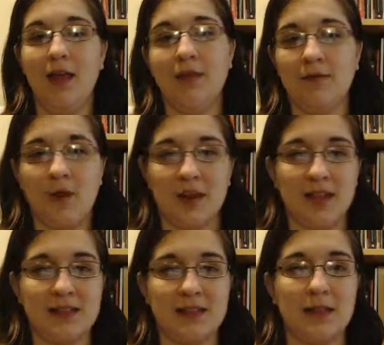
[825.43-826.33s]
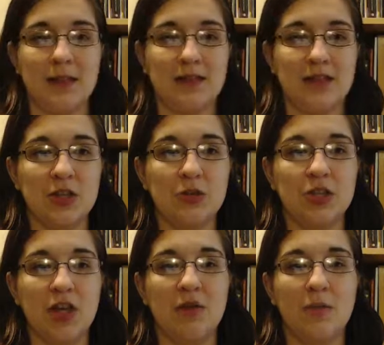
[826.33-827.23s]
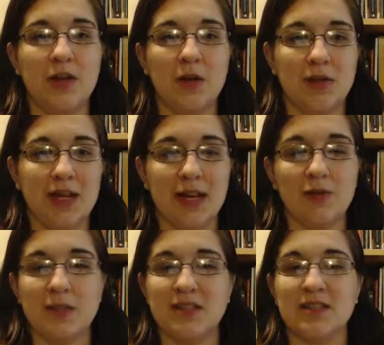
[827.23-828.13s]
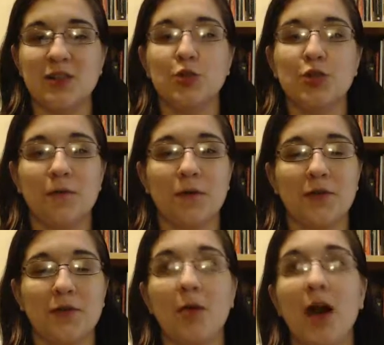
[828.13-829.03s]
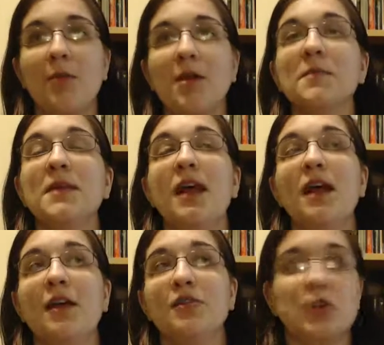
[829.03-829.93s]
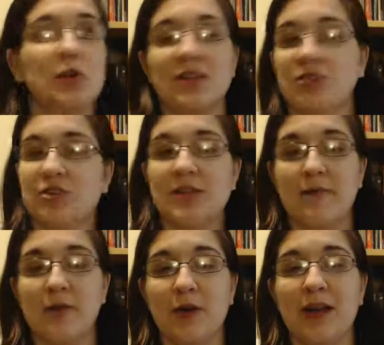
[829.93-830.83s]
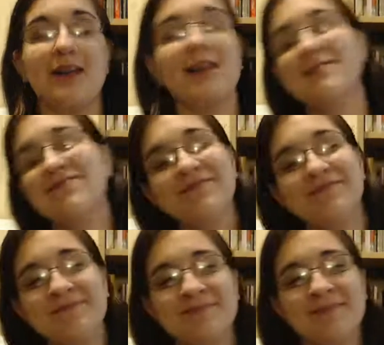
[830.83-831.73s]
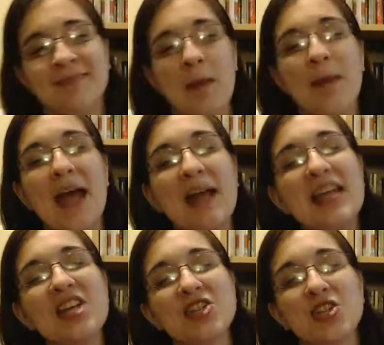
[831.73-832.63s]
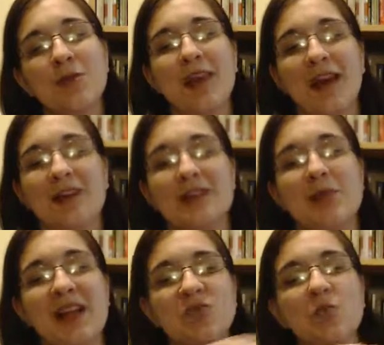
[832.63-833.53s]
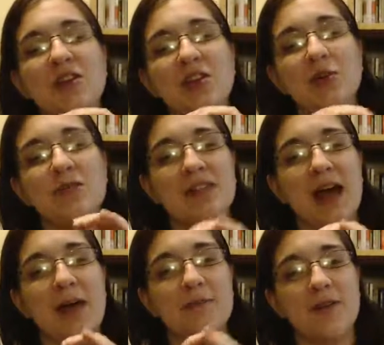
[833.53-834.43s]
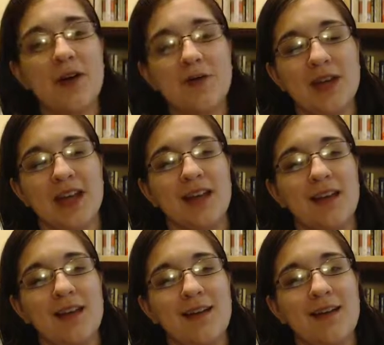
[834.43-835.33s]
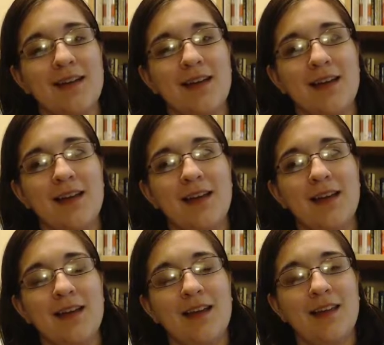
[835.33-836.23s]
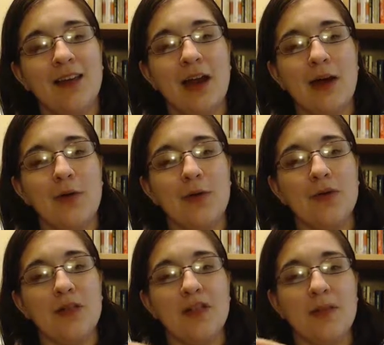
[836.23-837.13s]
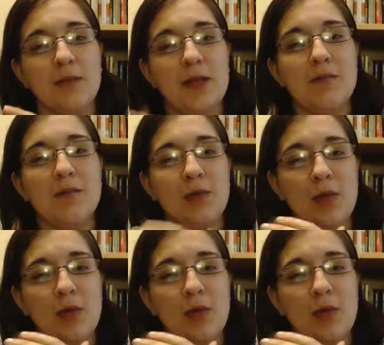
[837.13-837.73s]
voting isn't the solution. We don't need a government solution for every problem, so let's just stop voting. And my issue there is because when you stop voting, the people,